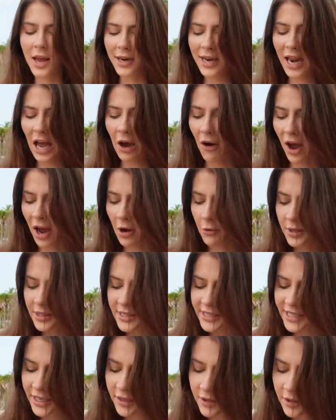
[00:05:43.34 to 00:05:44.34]
Now, I will
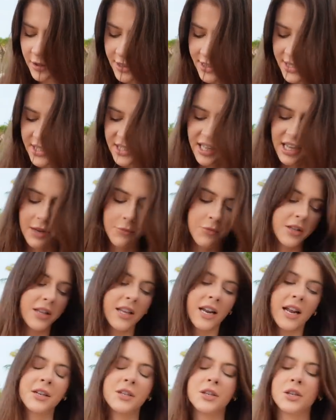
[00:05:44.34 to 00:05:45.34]
say a little disclaimer
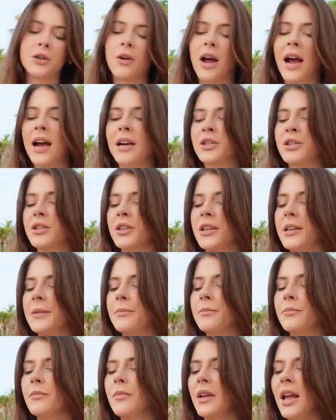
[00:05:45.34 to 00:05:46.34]
that I do actually
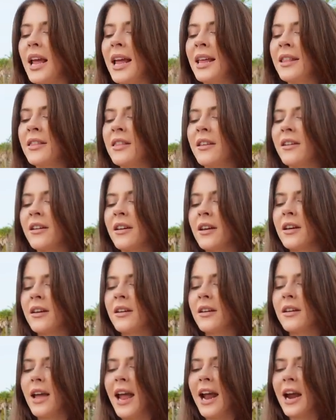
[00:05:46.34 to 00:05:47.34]
in
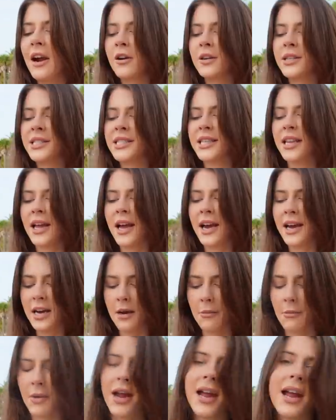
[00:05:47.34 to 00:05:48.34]
the Eros
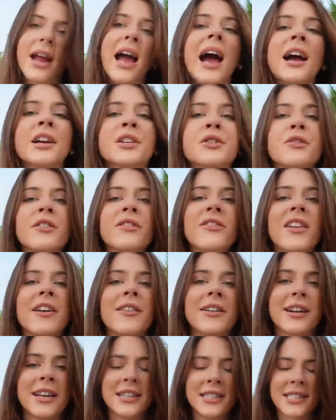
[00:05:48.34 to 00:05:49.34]
line, my actual
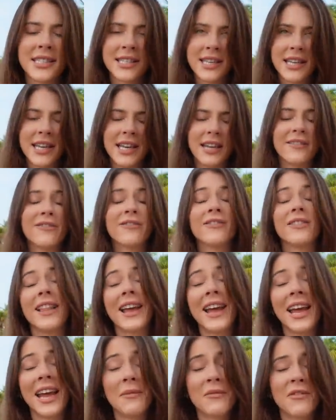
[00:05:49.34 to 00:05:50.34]
favorite is the
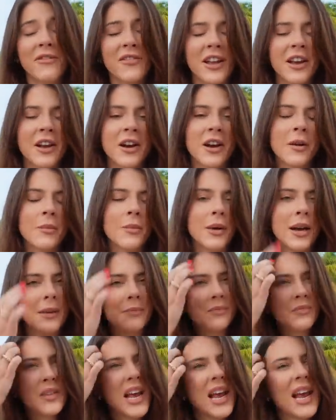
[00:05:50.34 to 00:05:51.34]
Flame Flanker,
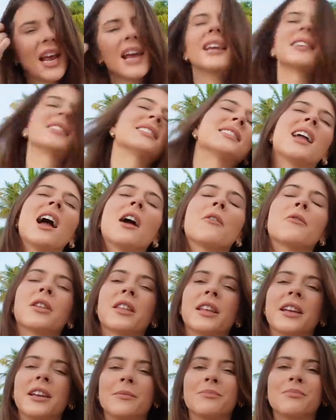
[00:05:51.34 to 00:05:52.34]
but it's not
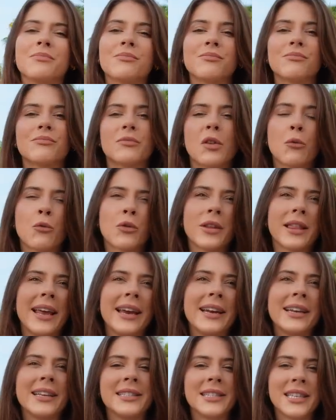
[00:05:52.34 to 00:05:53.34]
really
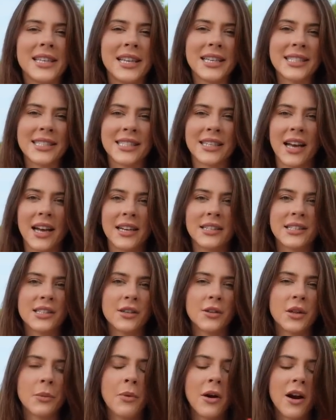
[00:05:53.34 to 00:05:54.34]
related to this line.
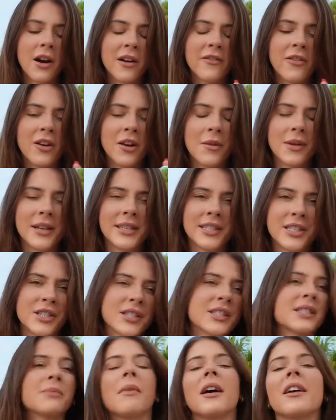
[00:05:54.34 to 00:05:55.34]
So the Parfum is
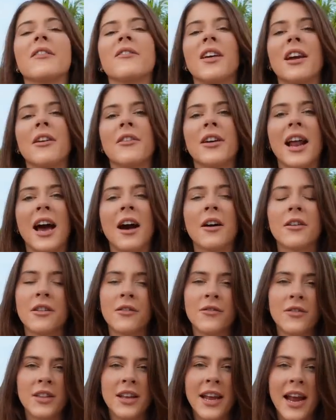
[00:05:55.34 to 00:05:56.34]
just my favorite out
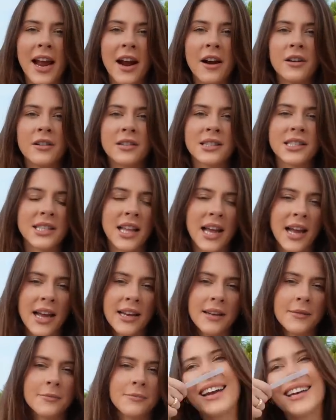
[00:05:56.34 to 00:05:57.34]
of the Eros
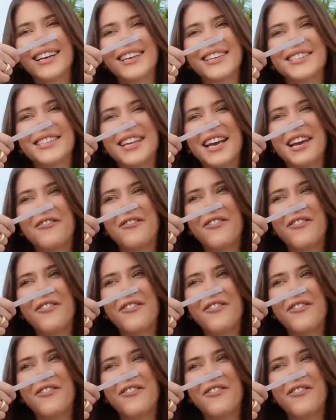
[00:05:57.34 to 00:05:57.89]
line, and it is a